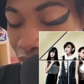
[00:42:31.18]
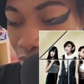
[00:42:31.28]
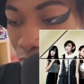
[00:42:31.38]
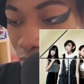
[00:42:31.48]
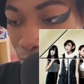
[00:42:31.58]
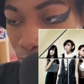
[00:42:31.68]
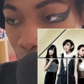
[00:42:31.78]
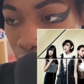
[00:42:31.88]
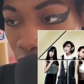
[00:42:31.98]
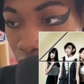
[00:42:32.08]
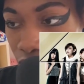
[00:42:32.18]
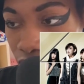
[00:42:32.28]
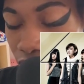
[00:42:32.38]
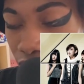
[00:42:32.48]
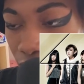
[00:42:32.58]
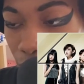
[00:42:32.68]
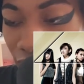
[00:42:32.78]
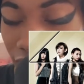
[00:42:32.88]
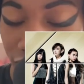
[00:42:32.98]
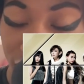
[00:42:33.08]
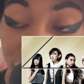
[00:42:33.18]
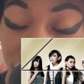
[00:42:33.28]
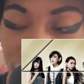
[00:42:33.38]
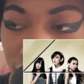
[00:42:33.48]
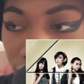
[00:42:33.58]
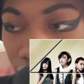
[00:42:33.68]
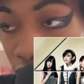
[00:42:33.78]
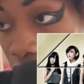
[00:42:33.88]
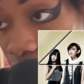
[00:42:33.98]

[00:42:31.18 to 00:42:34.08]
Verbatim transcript: know what was going on behind the scenes of